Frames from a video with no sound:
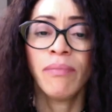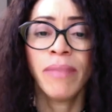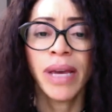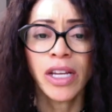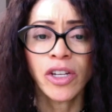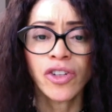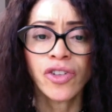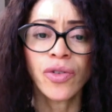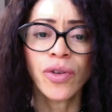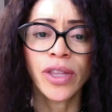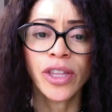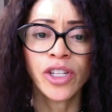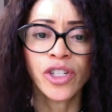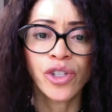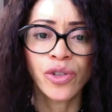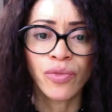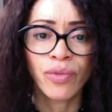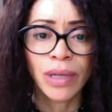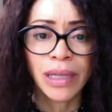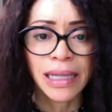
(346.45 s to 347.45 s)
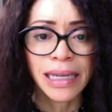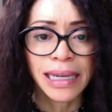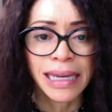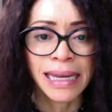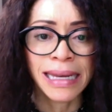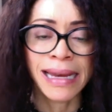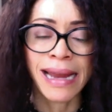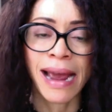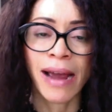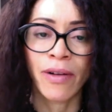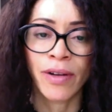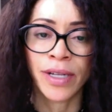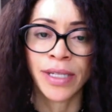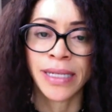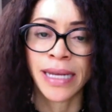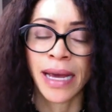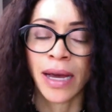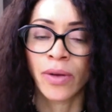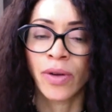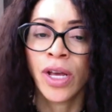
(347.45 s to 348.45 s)
make sure that you really can narrow it
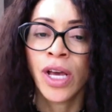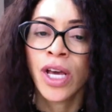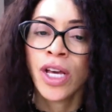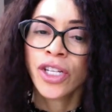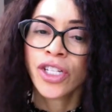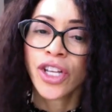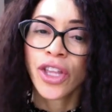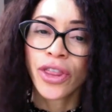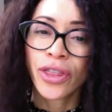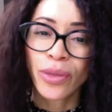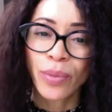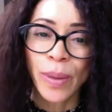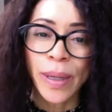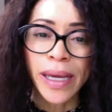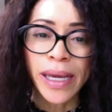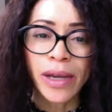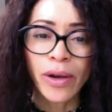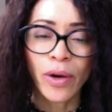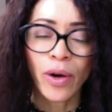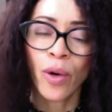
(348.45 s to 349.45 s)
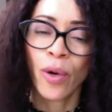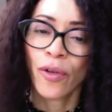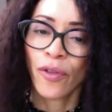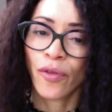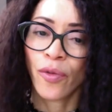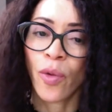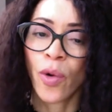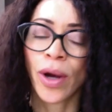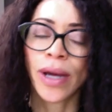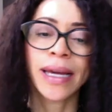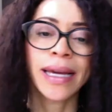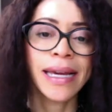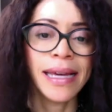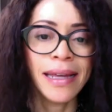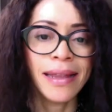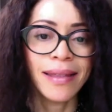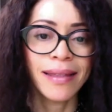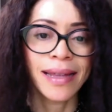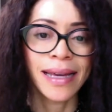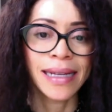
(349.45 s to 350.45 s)
down to 3 or 4
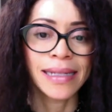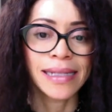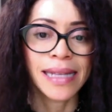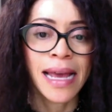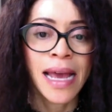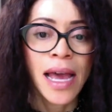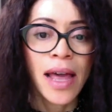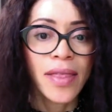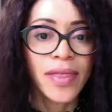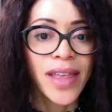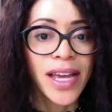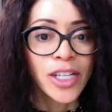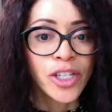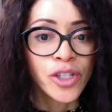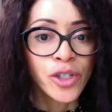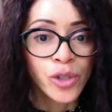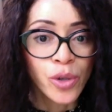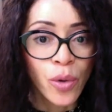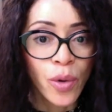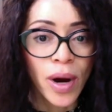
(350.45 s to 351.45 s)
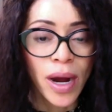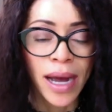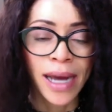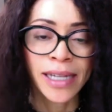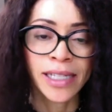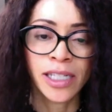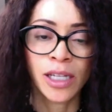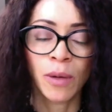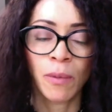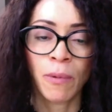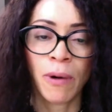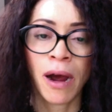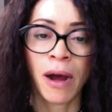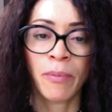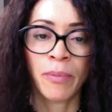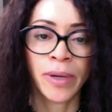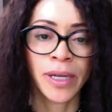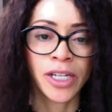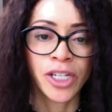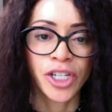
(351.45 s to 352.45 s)
key things that your ideal
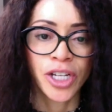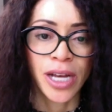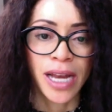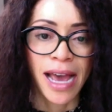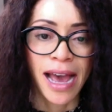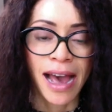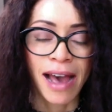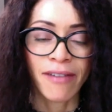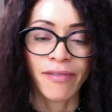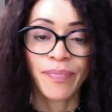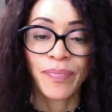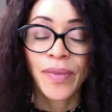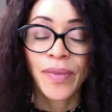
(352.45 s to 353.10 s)
property should have.